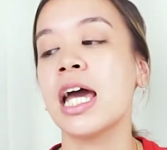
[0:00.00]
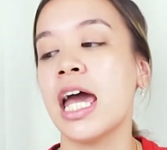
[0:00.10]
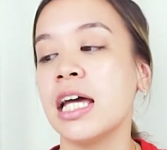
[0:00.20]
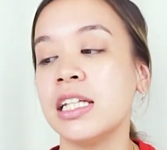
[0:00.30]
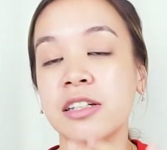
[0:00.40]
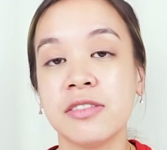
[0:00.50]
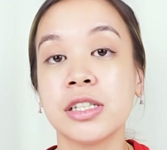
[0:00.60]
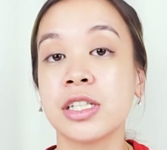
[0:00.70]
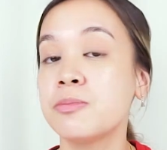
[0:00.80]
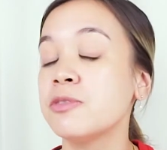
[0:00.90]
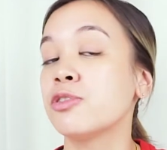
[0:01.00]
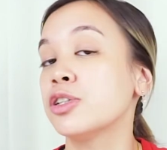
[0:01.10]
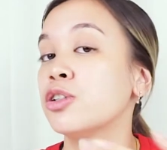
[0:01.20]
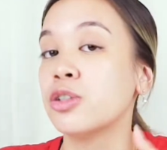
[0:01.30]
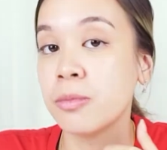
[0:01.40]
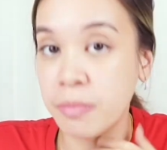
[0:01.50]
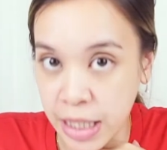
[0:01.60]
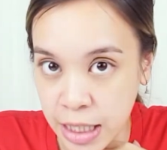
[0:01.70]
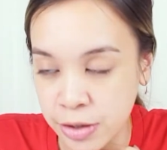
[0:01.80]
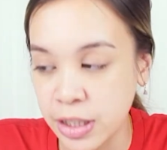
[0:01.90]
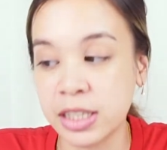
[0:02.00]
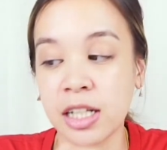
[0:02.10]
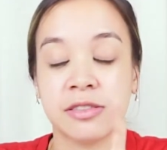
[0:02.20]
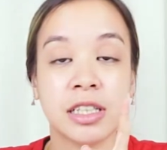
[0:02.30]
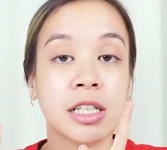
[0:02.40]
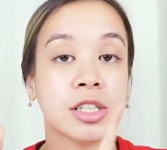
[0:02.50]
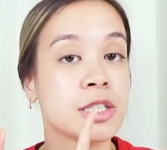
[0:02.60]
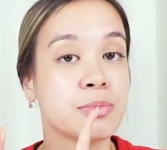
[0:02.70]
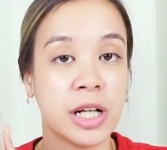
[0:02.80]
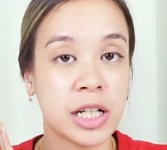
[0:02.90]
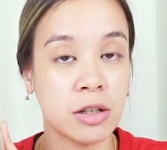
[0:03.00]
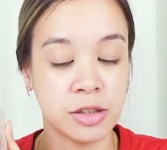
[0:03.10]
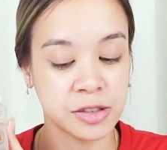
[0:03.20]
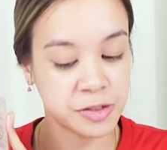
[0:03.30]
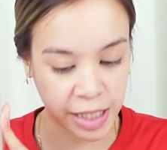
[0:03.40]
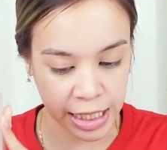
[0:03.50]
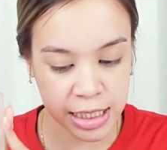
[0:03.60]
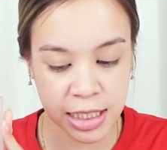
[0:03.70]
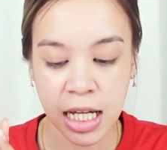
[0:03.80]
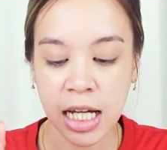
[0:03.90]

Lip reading: and evening just before you go to bed, you can definitely just spray it on your face.